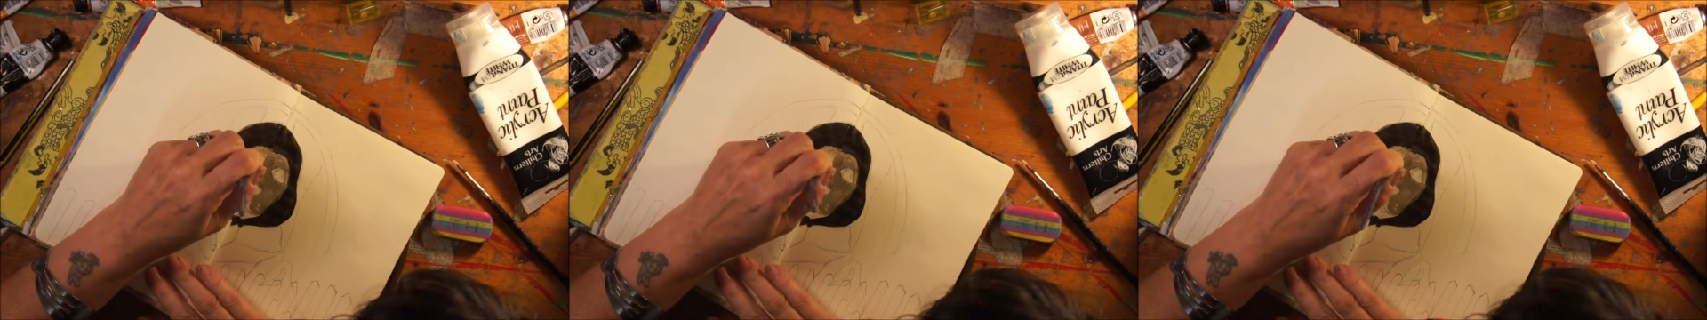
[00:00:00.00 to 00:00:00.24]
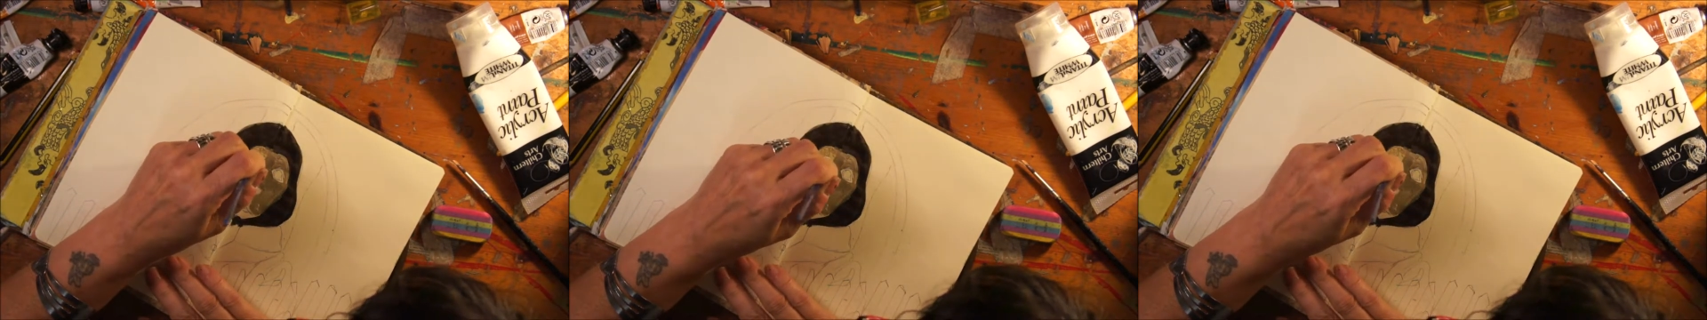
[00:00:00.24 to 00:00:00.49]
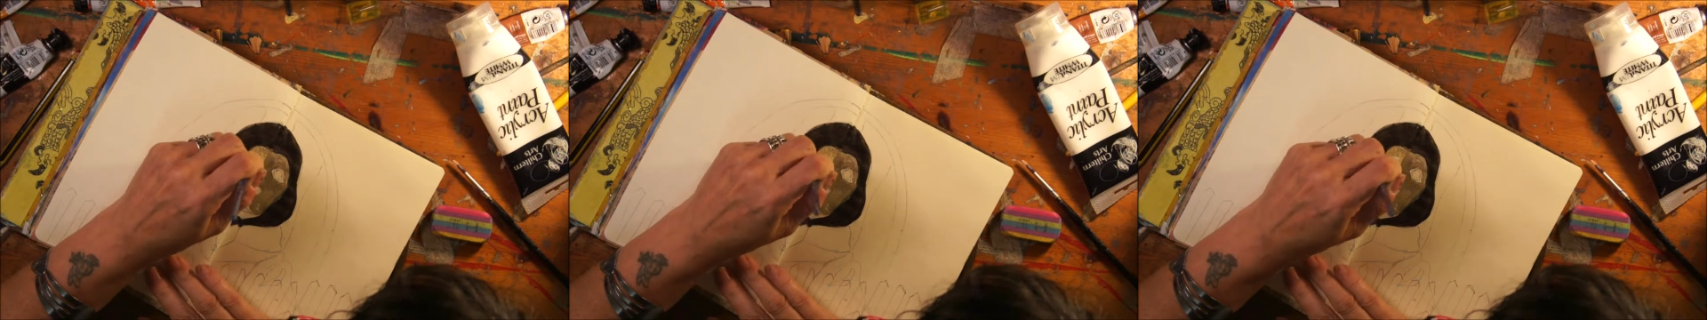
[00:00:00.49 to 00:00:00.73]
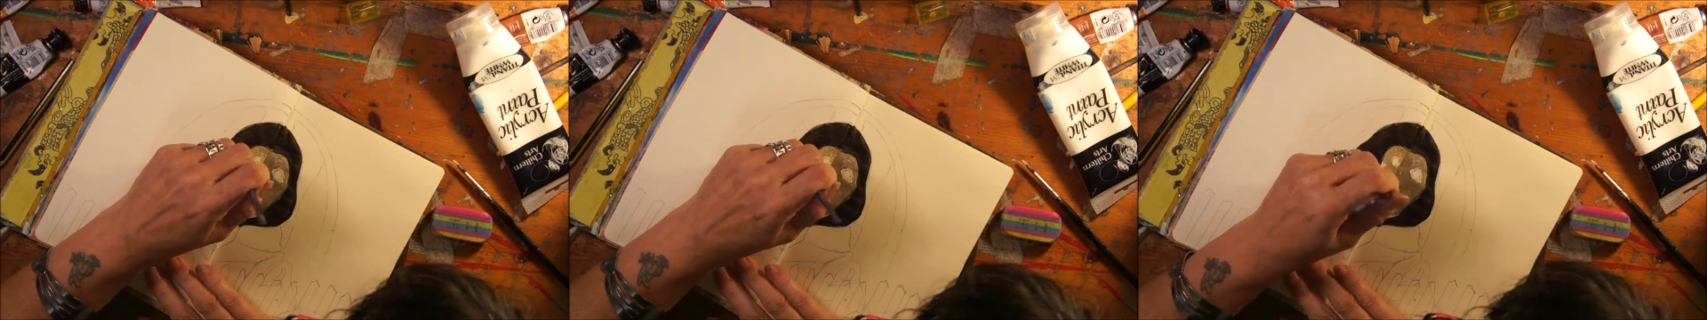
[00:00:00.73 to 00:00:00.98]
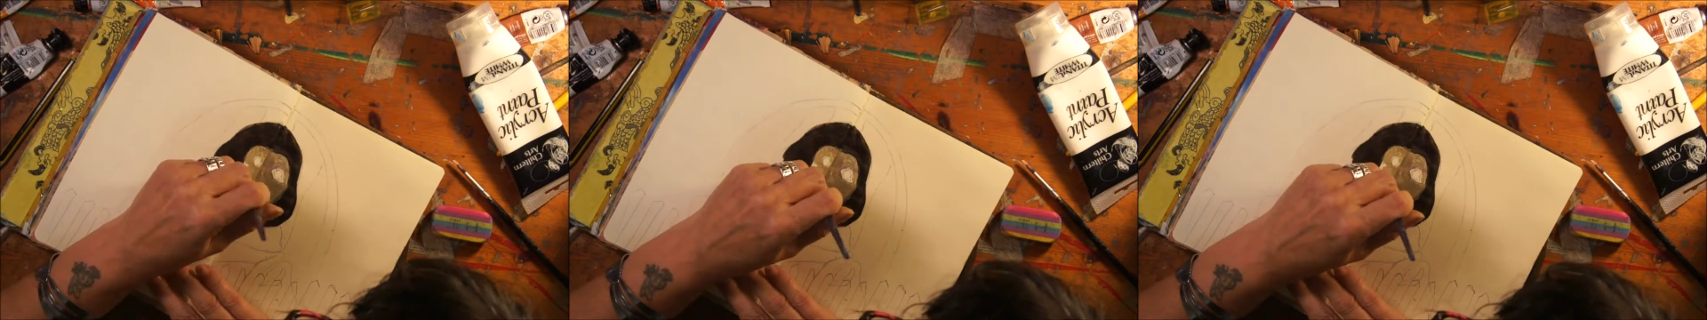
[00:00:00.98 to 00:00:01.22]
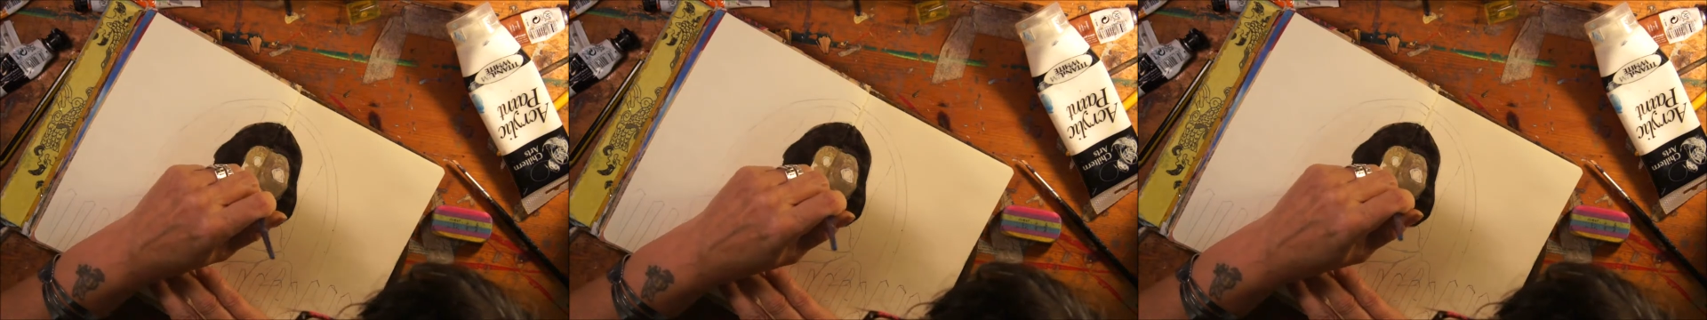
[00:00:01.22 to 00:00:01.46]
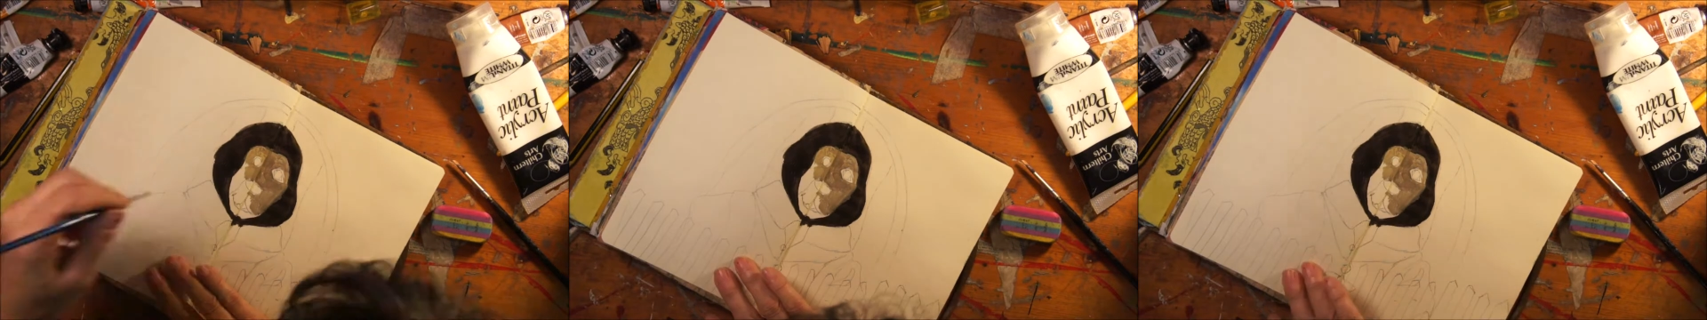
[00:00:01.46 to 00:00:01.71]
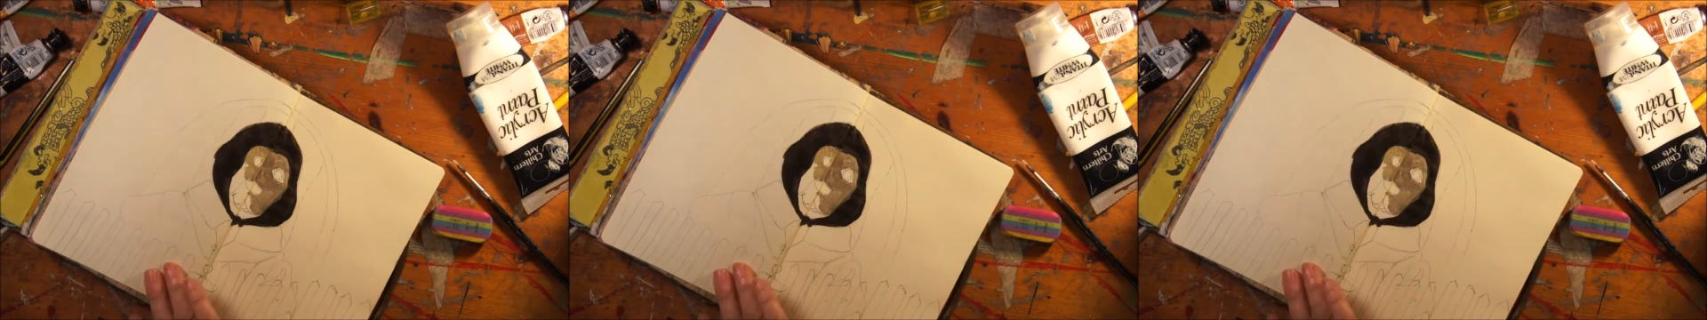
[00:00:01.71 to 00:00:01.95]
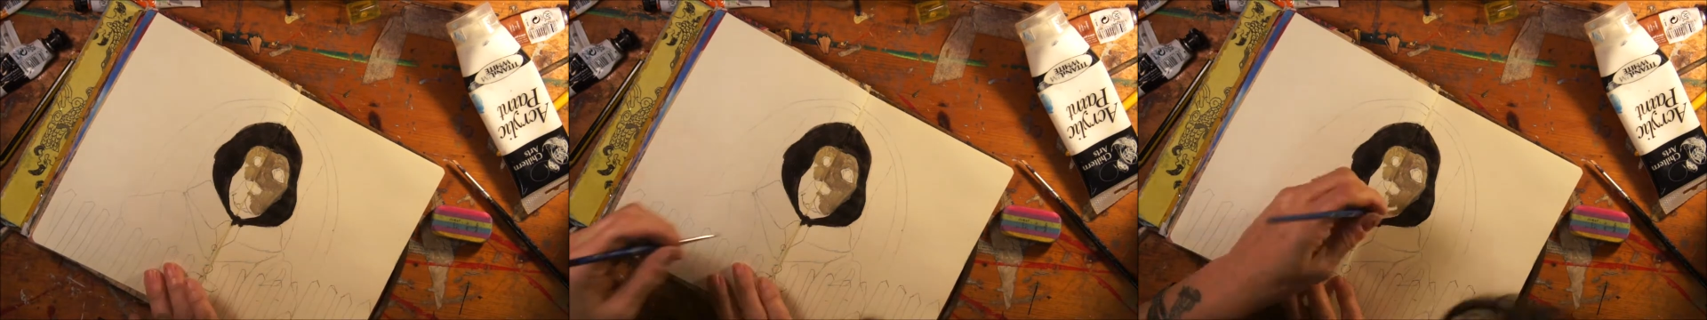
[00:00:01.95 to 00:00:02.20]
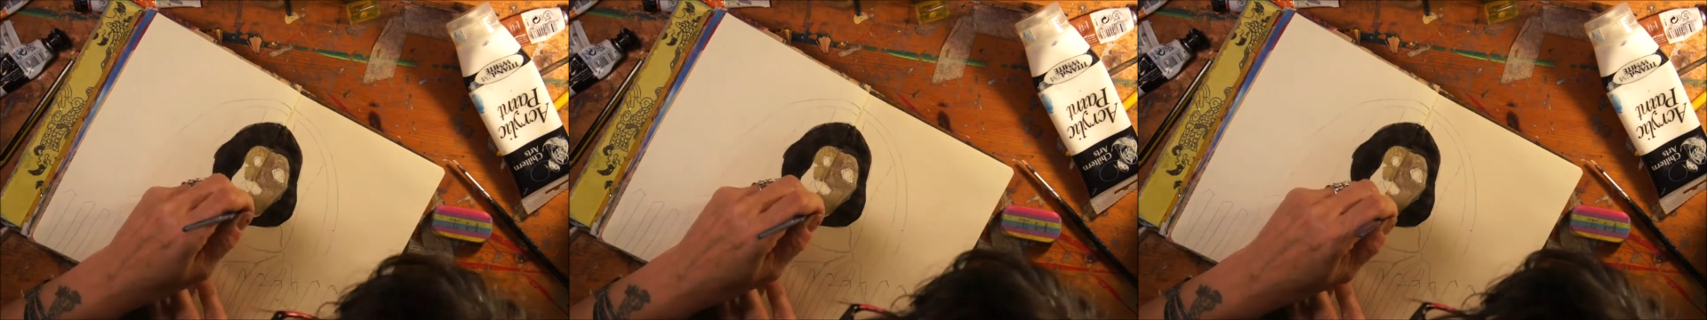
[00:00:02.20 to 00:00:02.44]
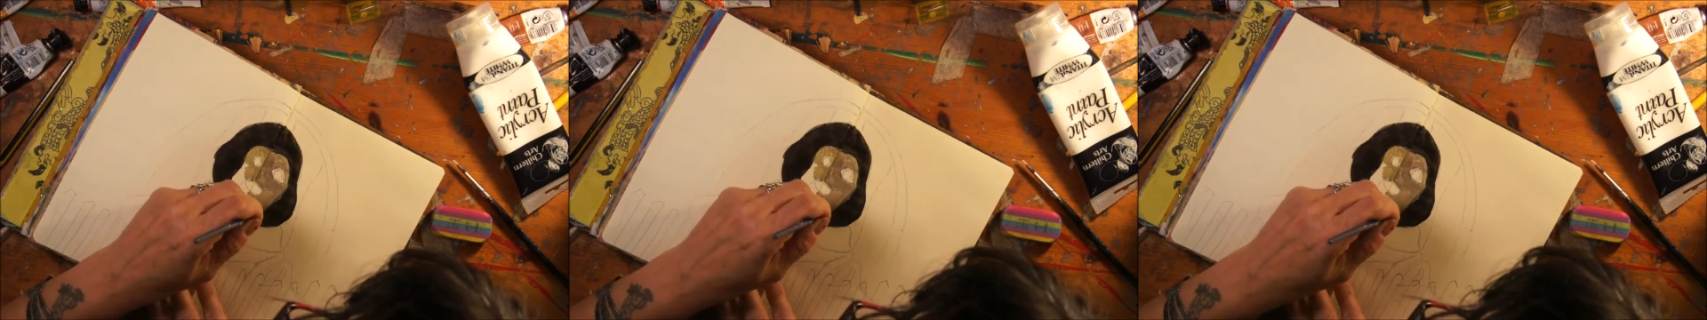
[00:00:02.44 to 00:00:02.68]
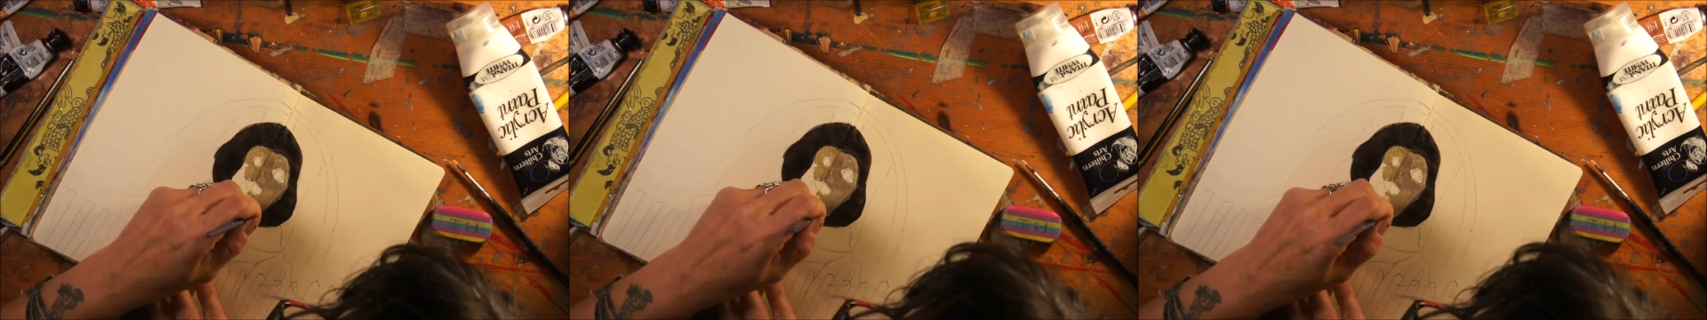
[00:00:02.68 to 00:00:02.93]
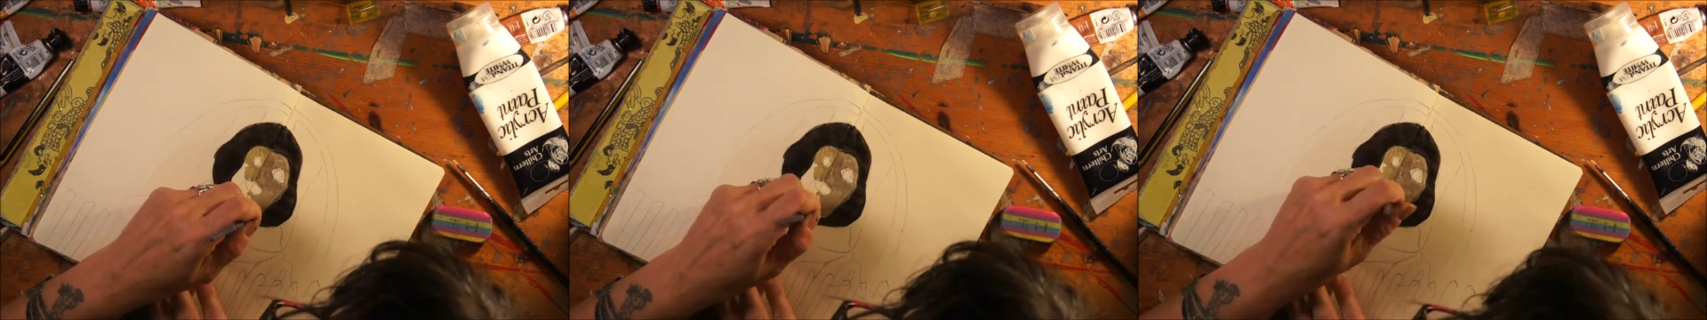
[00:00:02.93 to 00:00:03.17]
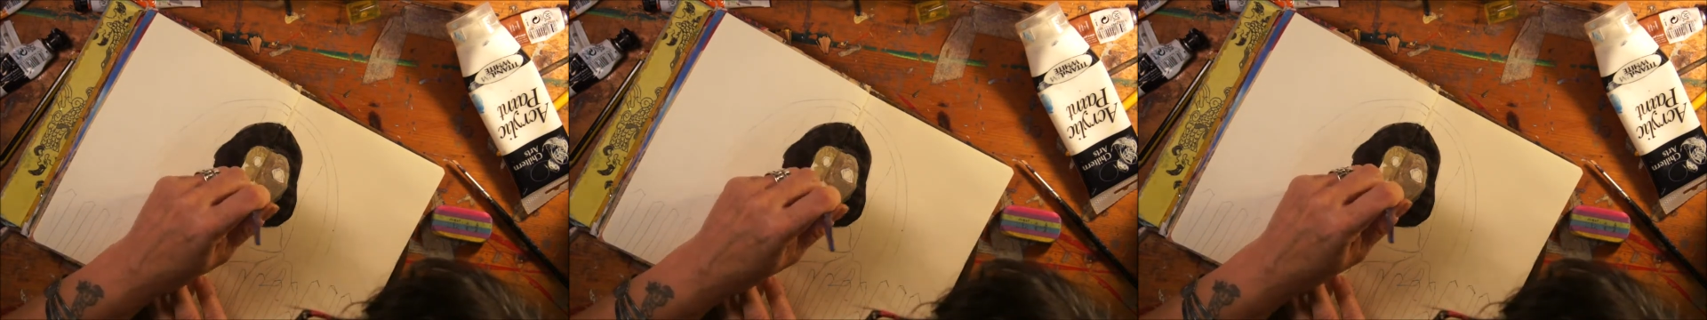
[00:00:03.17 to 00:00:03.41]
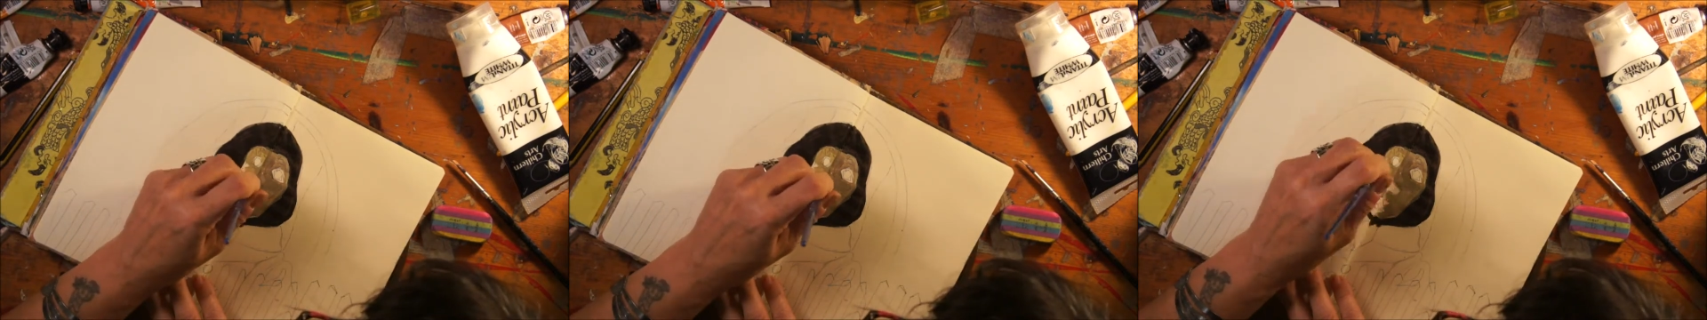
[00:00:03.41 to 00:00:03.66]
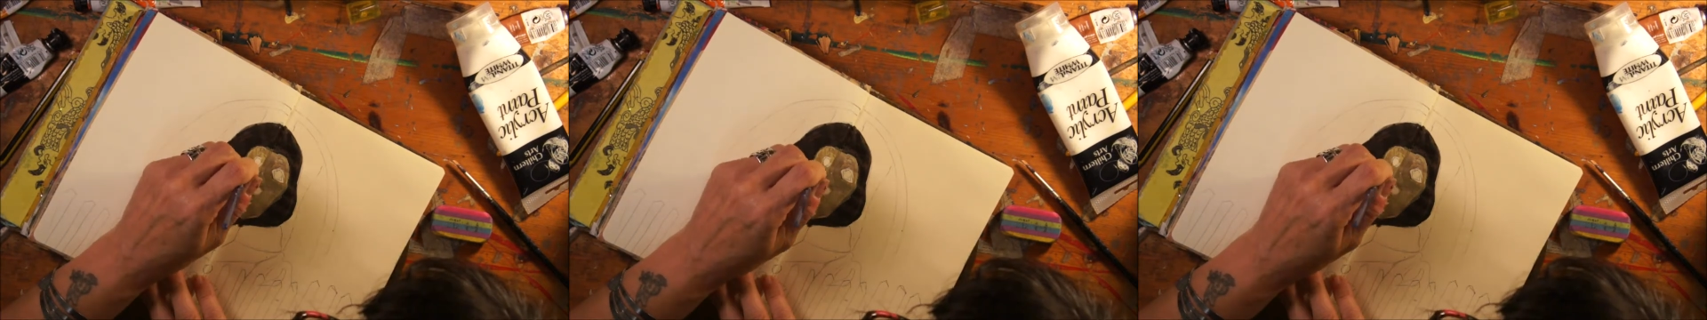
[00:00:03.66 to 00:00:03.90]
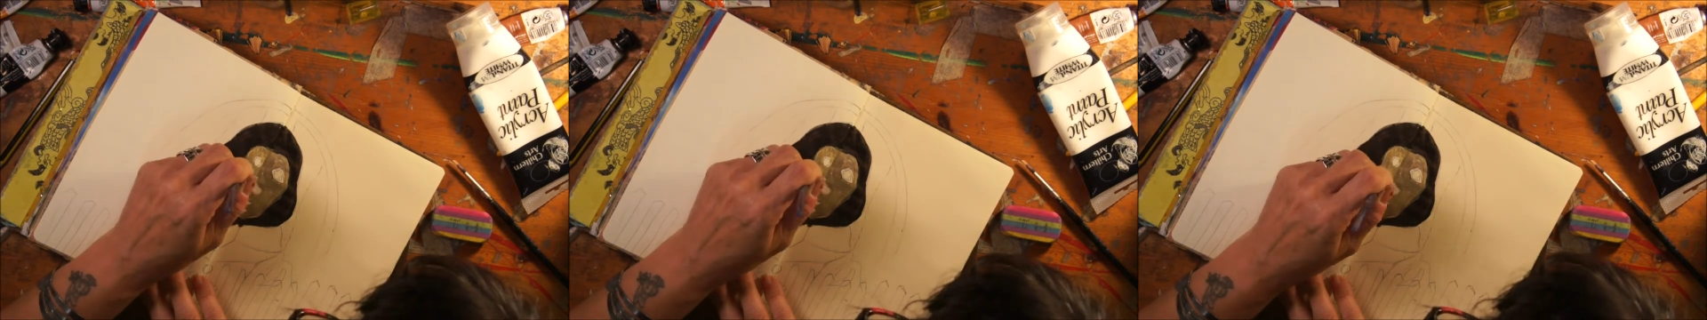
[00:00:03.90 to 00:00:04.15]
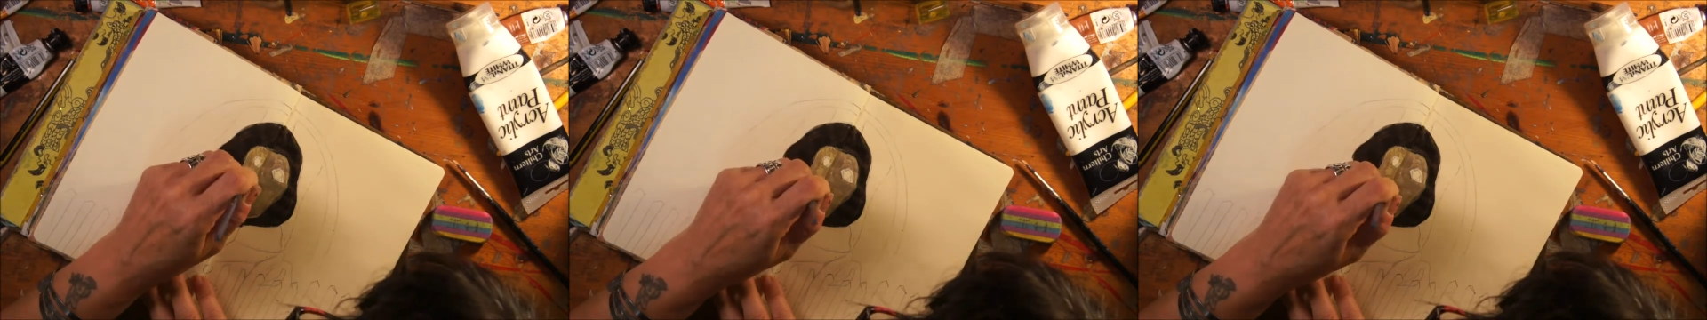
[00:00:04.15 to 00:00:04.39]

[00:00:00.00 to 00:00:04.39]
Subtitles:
[unreadable: no face in view]